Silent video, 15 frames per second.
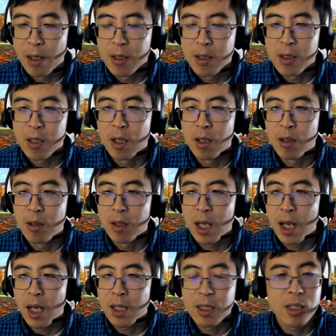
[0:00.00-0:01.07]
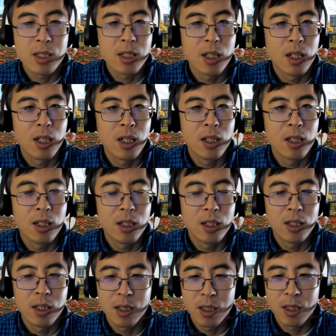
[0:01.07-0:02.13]
So that's
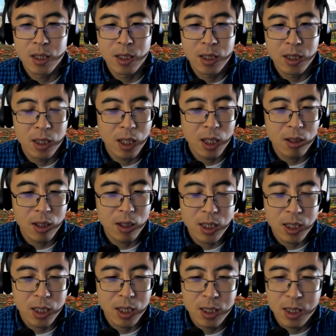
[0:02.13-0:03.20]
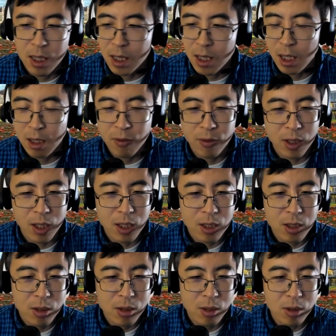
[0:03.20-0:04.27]
now I think it's the time for us
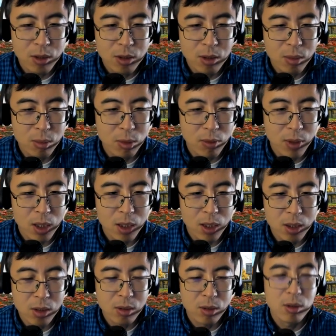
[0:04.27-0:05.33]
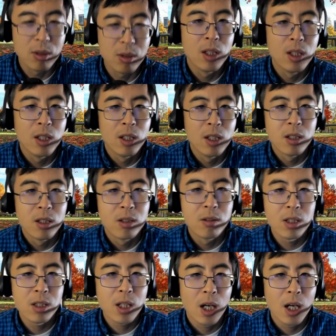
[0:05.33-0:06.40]
to move on to
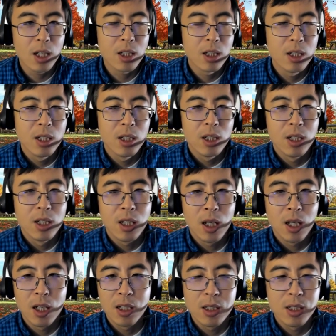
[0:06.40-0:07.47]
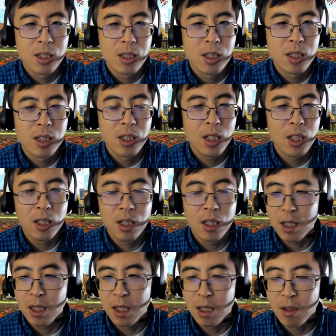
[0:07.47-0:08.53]
the talk. And today,
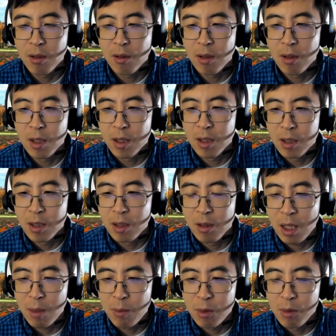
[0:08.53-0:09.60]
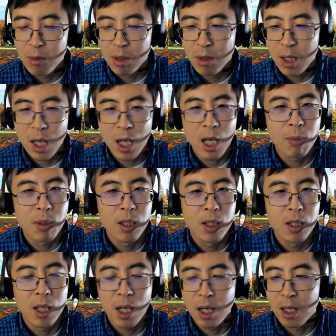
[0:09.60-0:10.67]
I'm really happy
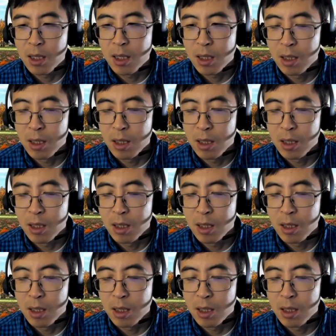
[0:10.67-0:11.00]
that